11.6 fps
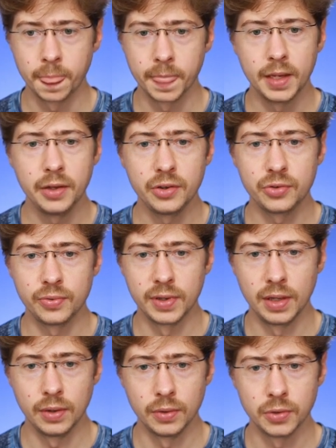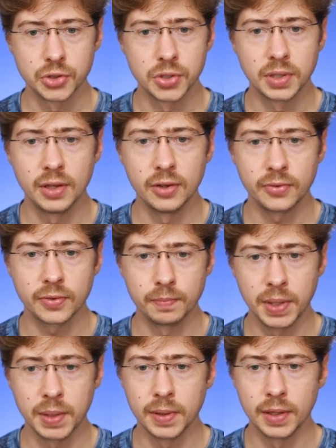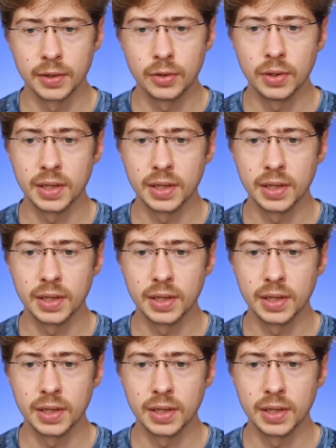Each video should give people a good